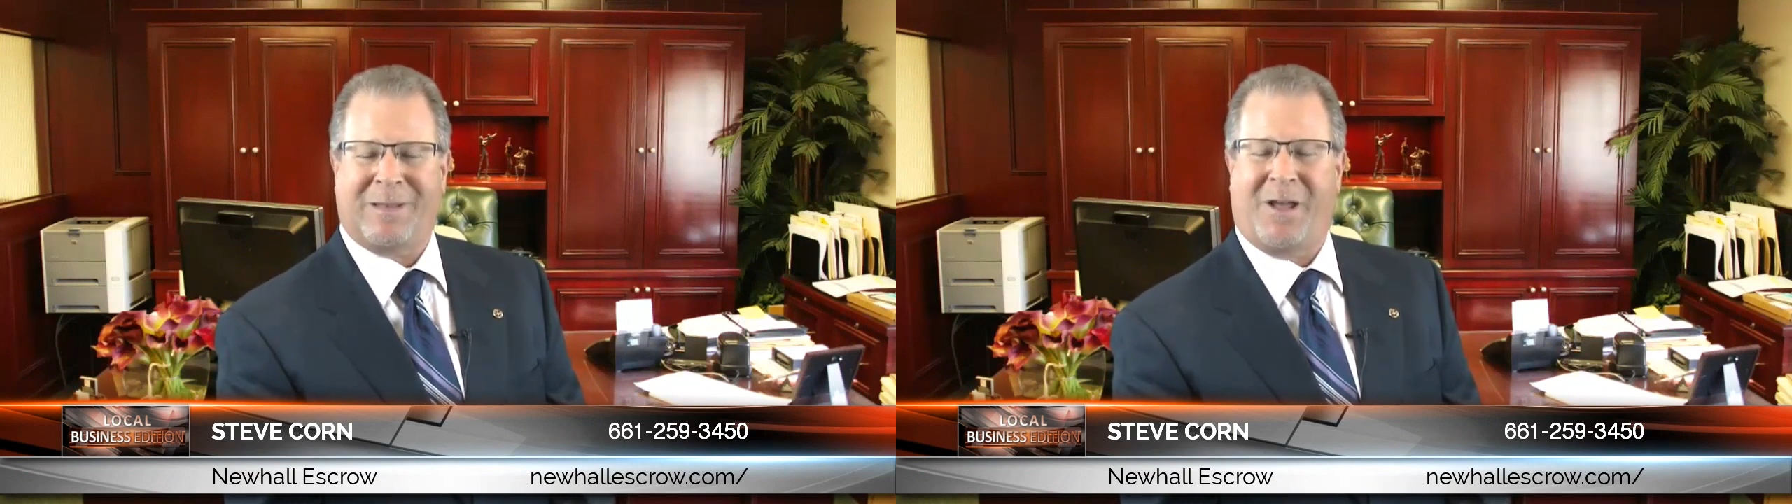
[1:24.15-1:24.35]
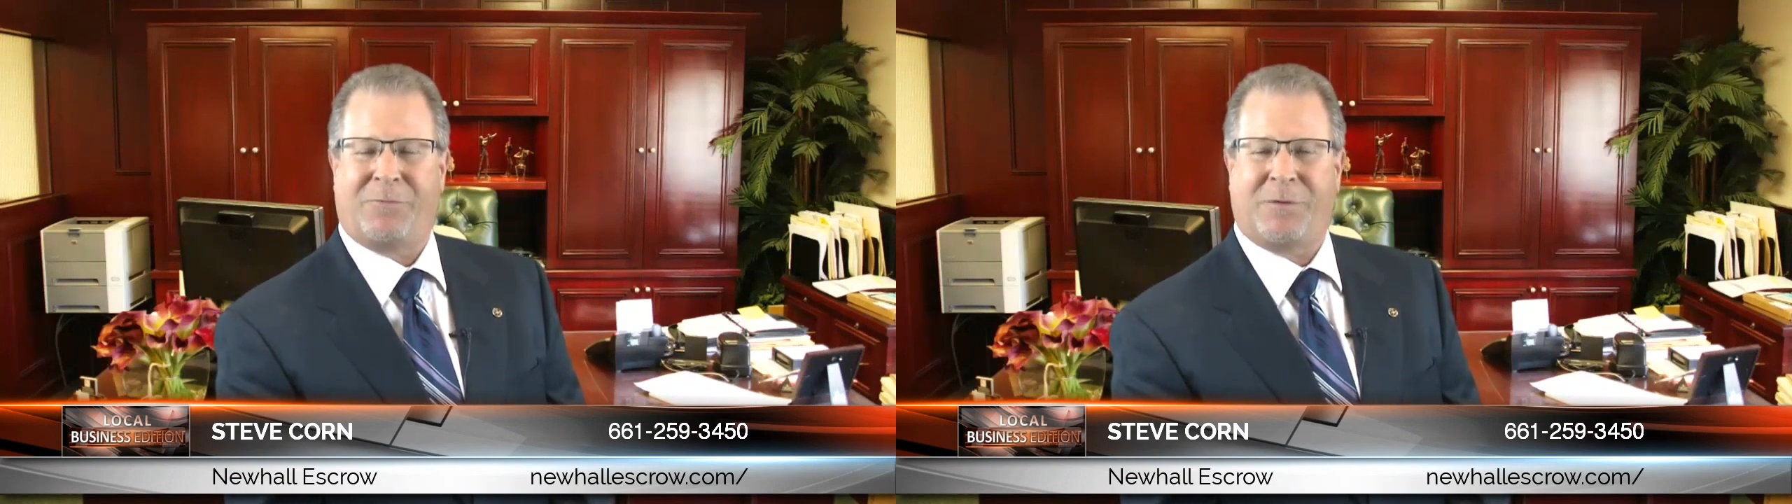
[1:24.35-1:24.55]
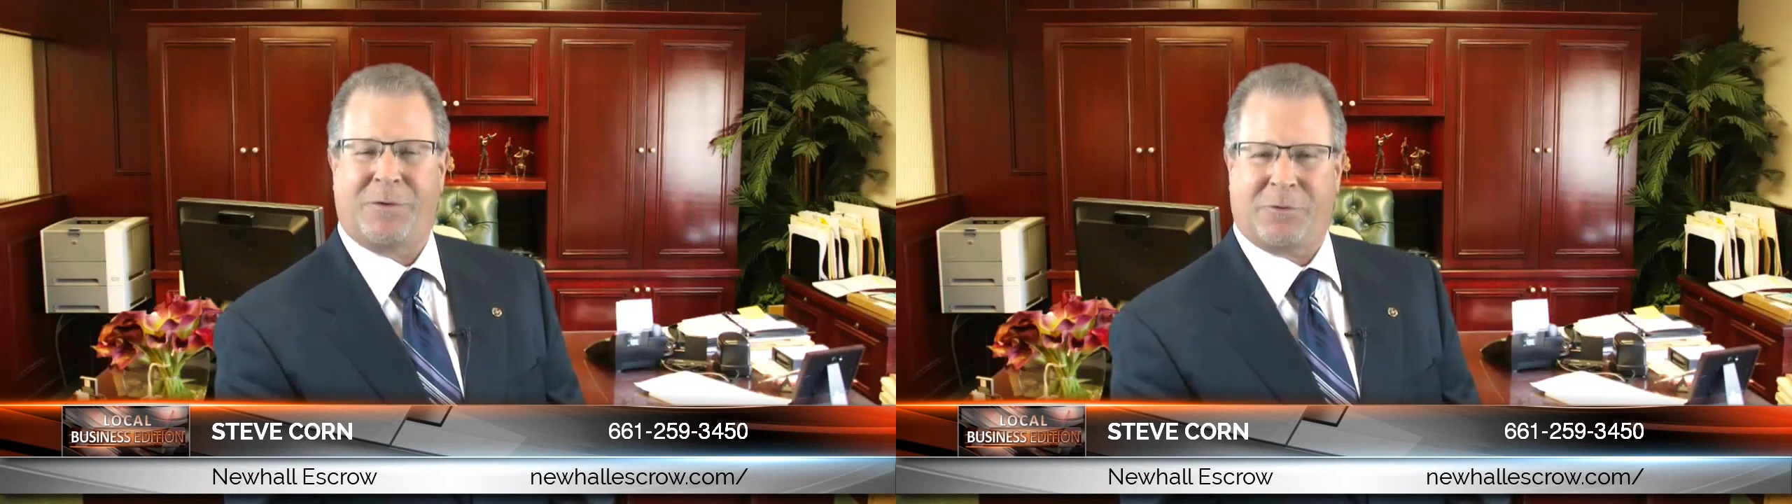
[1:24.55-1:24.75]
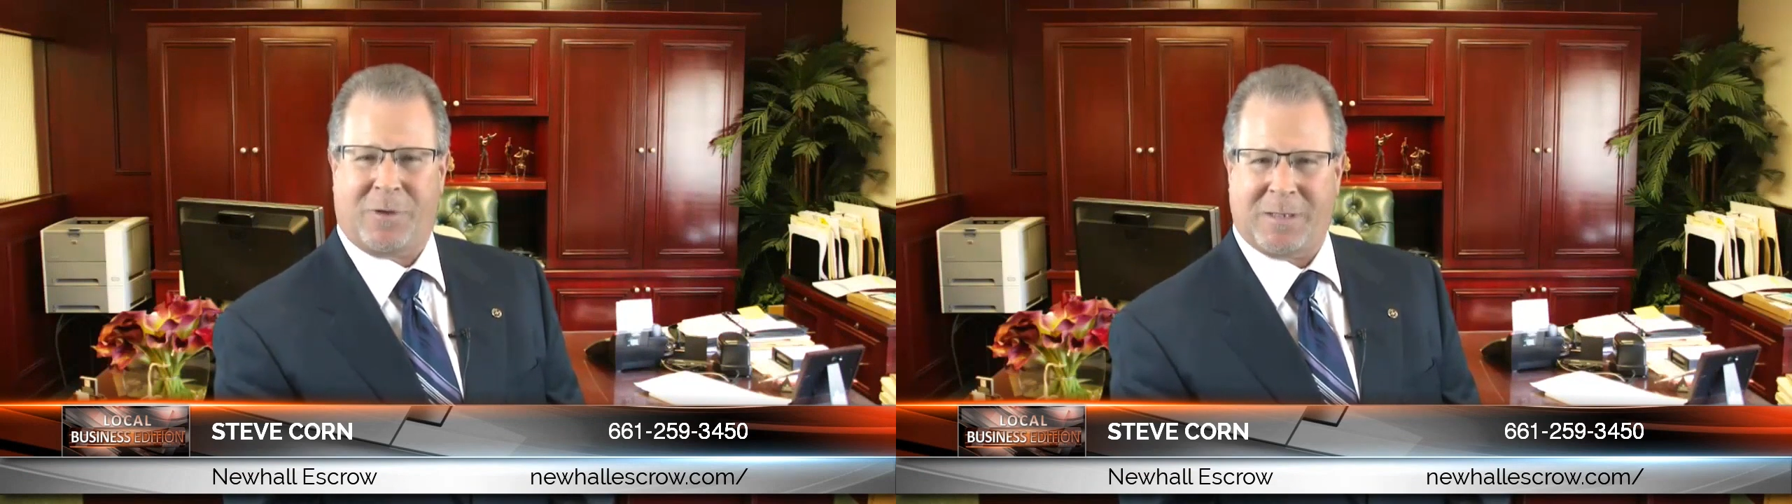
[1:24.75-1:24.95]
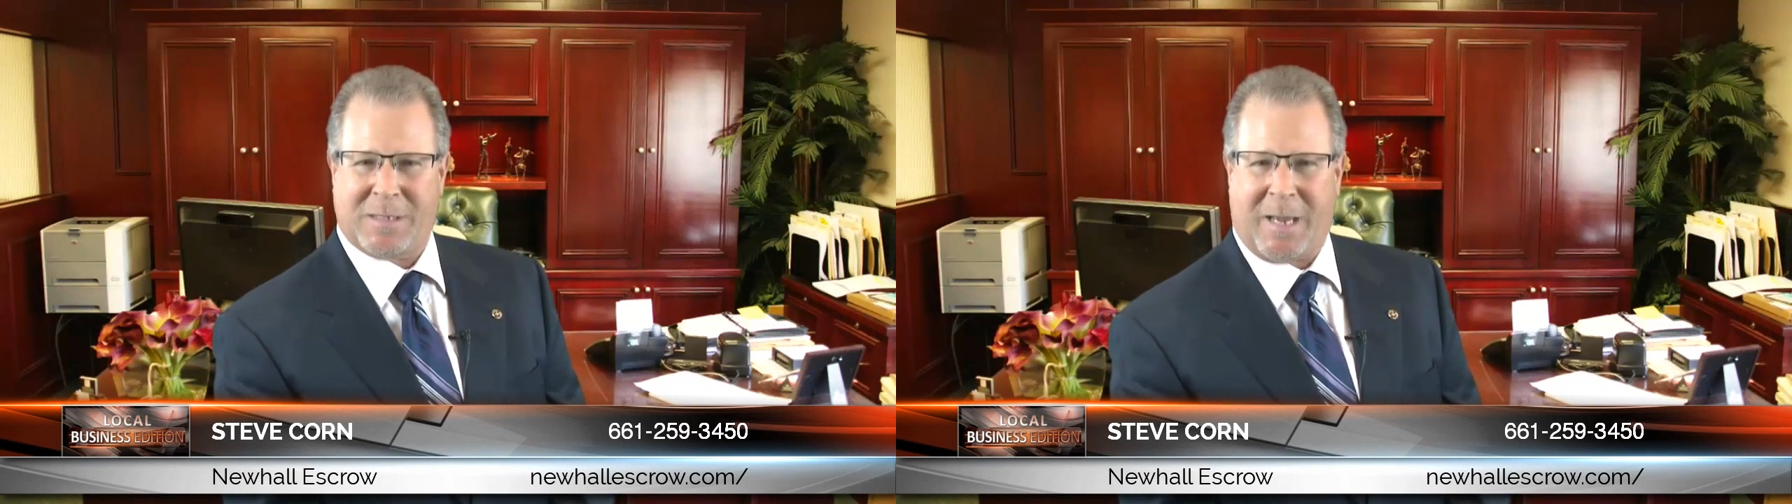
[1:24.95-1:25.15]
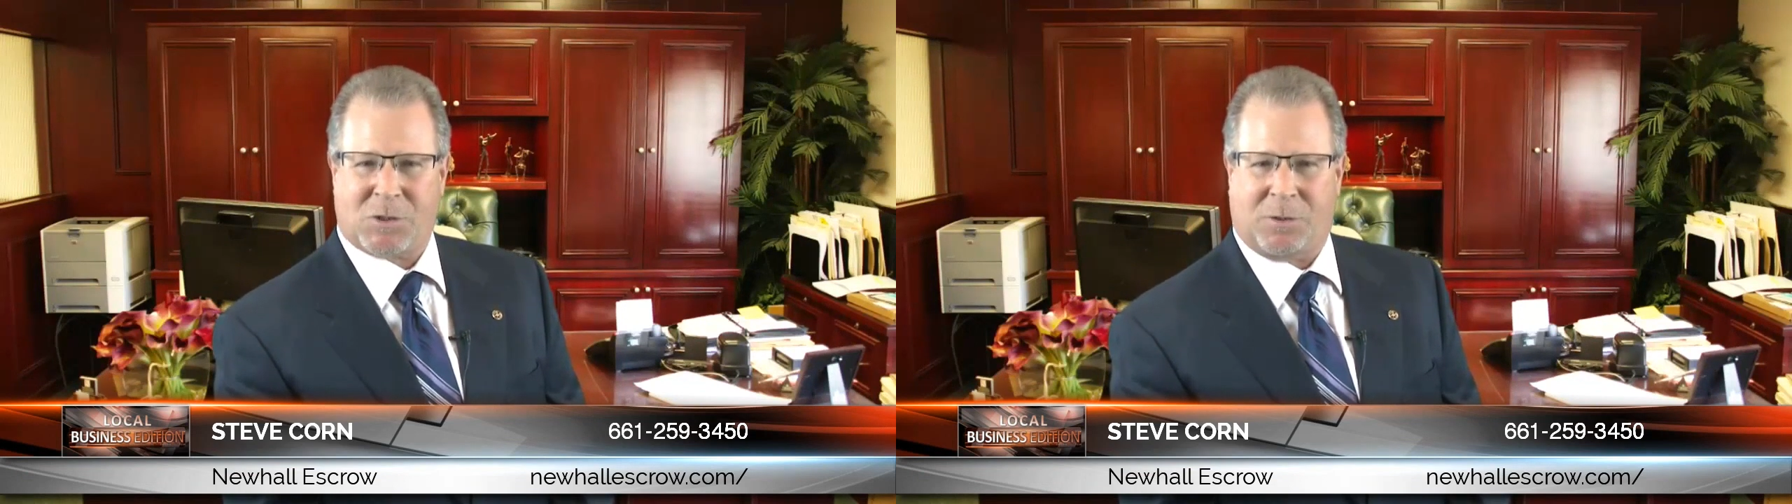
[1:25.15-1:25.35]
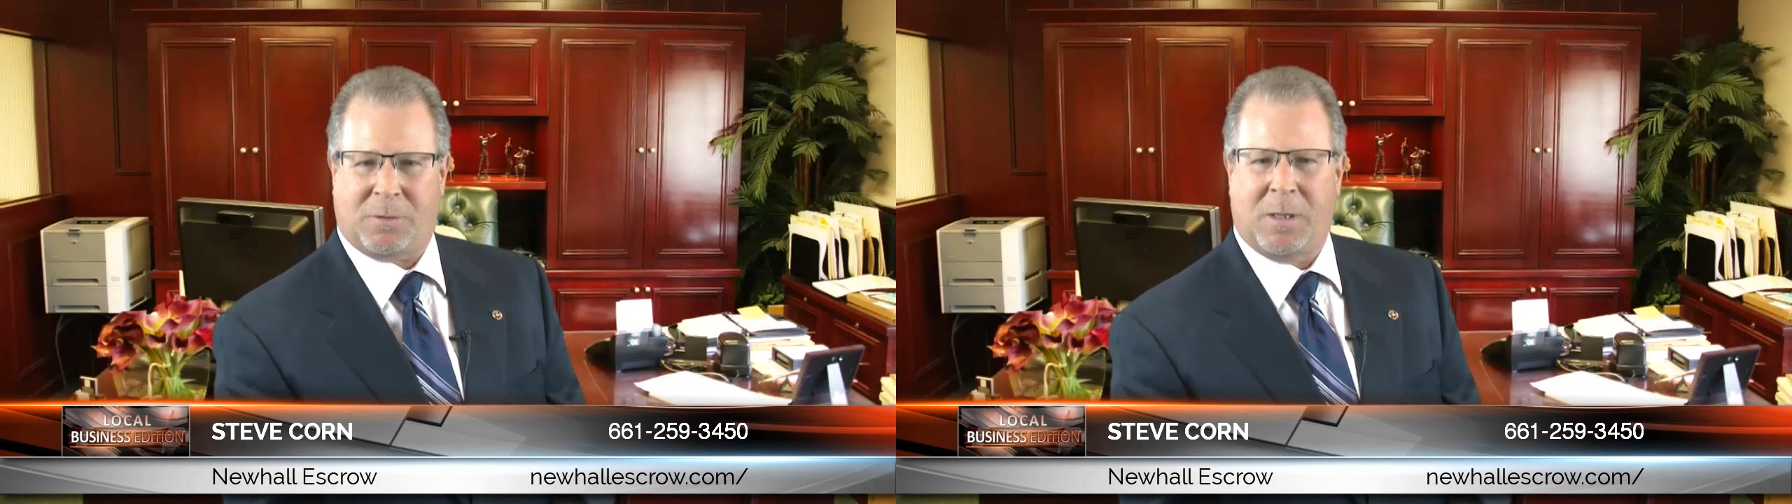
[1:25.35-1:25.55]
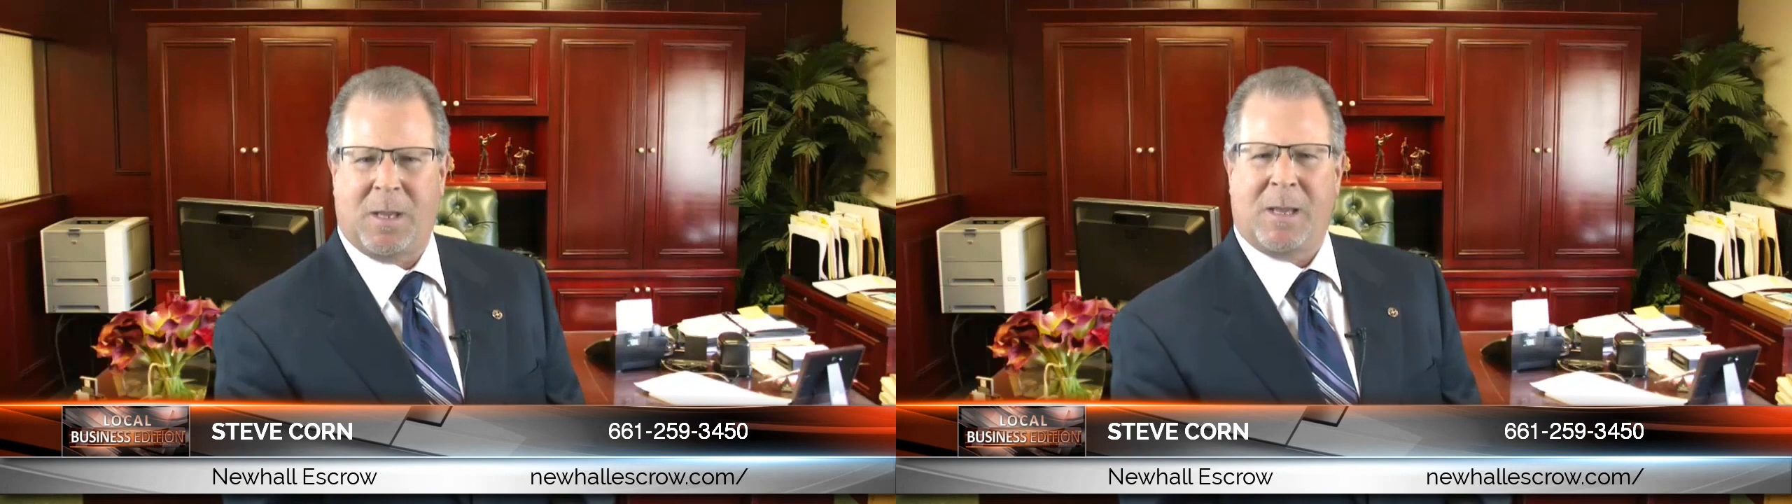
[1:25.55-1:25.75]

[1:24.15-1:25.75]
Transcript: love to do your transaction.